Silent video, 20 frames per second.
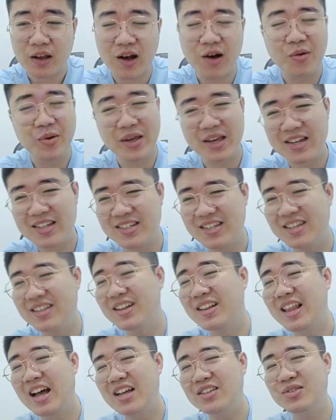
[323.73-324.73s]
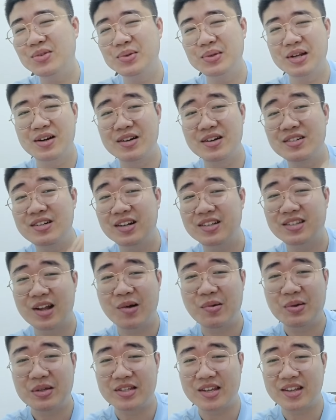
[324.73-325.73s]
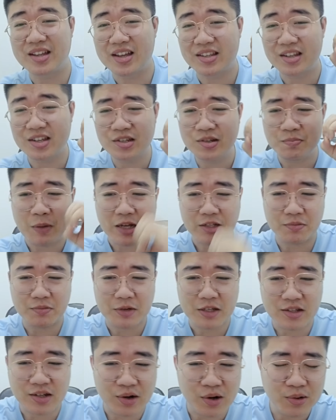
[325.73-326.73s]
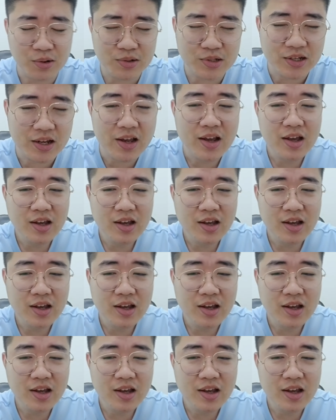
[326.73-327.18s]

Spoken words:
We can see the last 2 digits just now we say that this must be zeros.